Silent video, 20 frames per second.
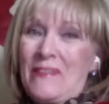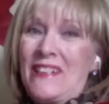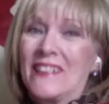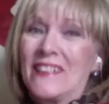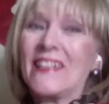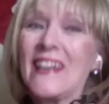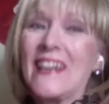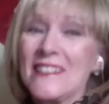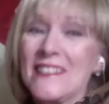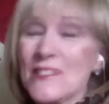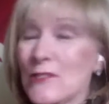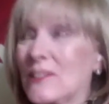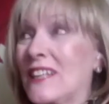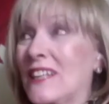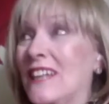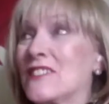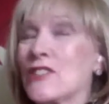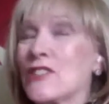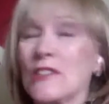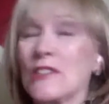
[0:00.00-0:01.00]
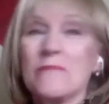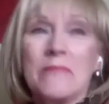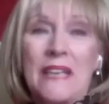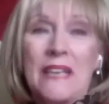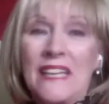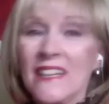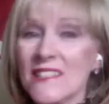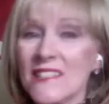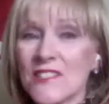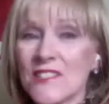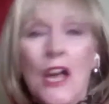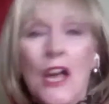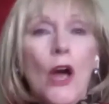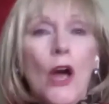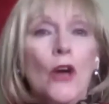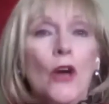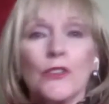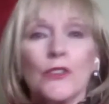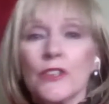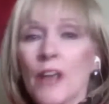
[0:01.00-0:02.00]
I second that.
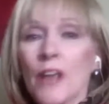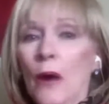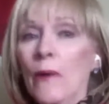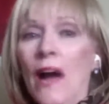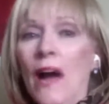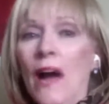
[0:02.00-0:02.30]
I need that.